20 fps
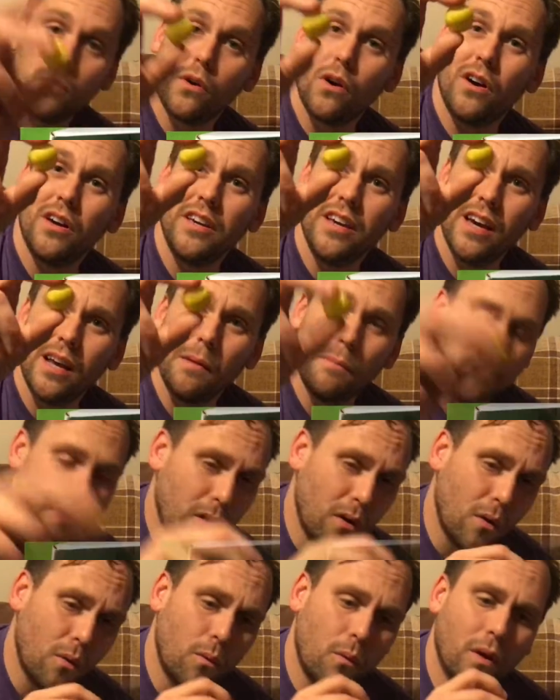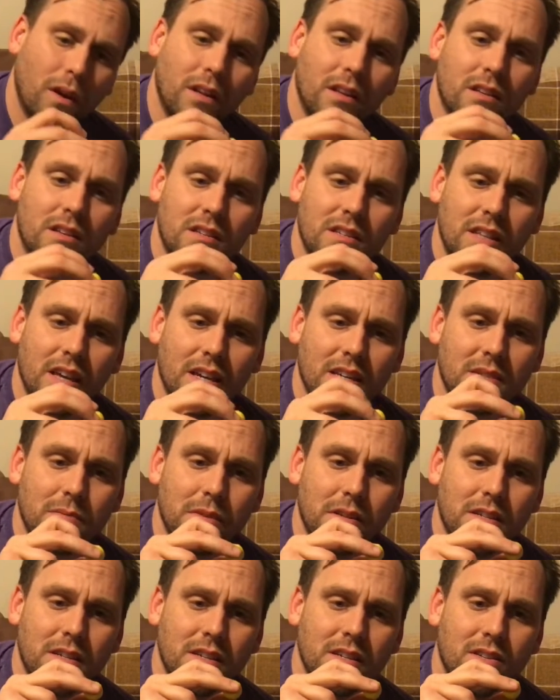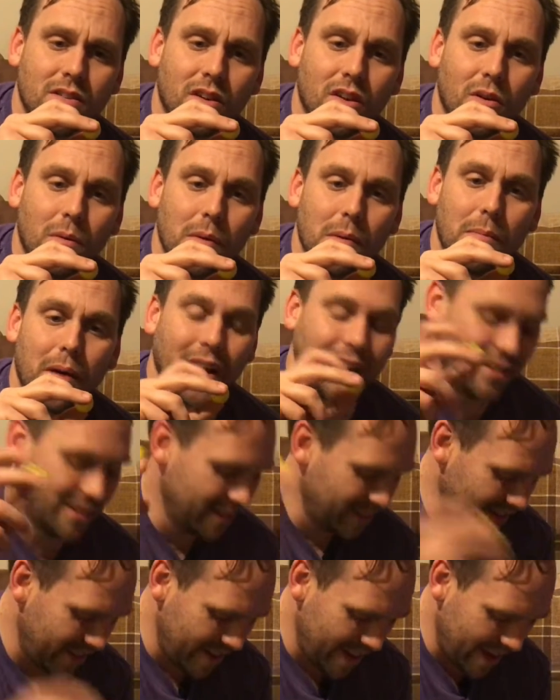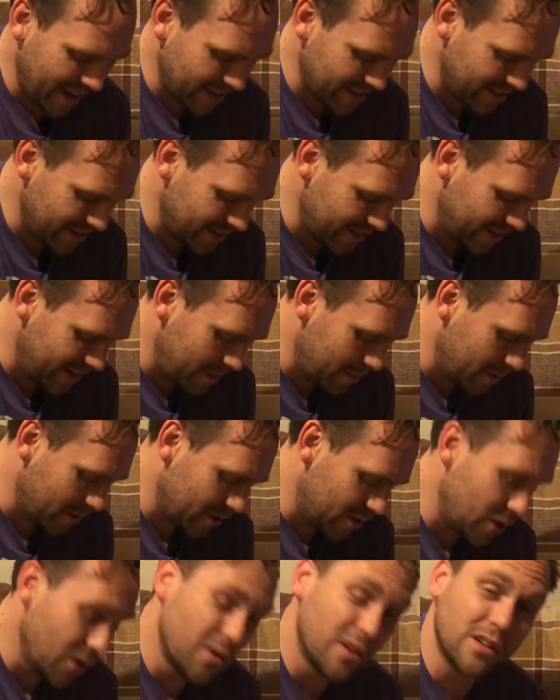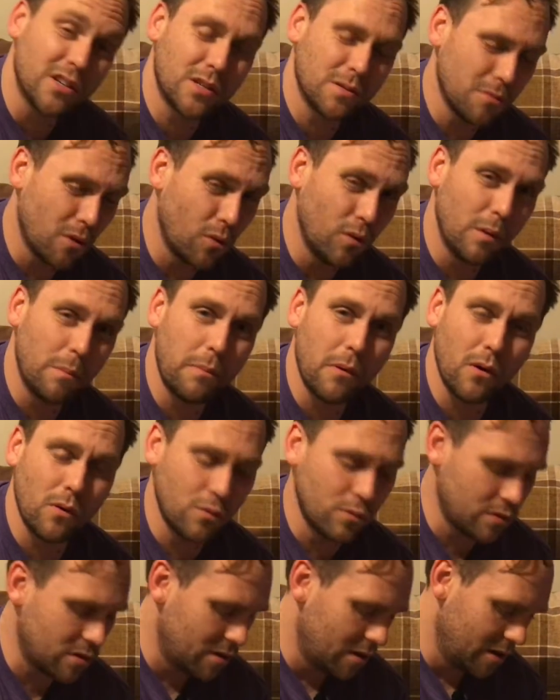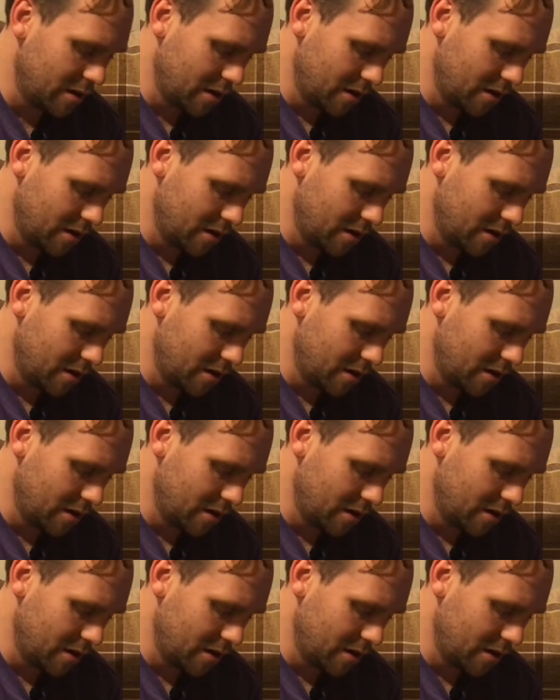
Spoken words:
we've got a yellow ball, one of the stickers missing, it's got a little bit painted on it, excellent. And then we've got 2 of the smaller balls.